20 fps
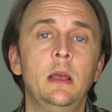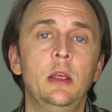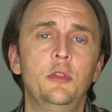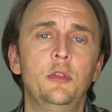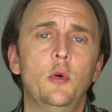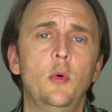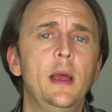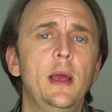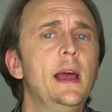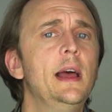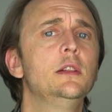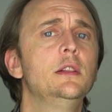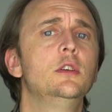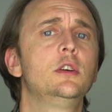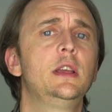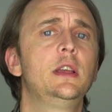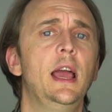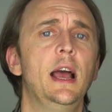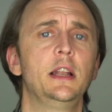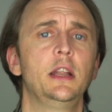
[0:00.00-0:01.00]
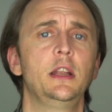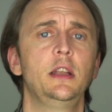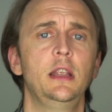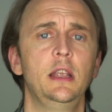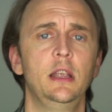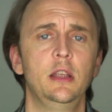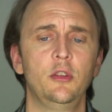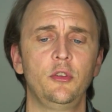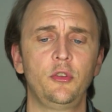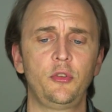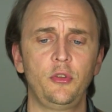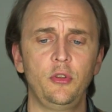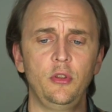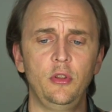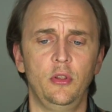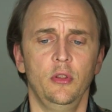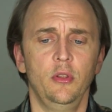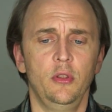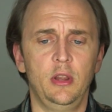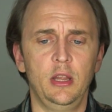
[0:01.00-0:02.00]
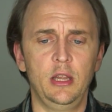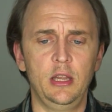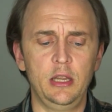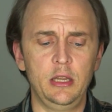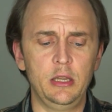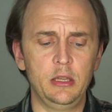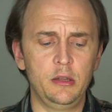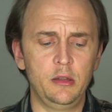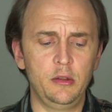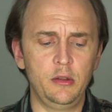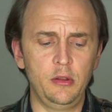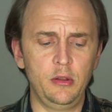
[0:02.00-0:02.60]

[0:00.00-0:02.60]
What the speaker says: the way I look at it is the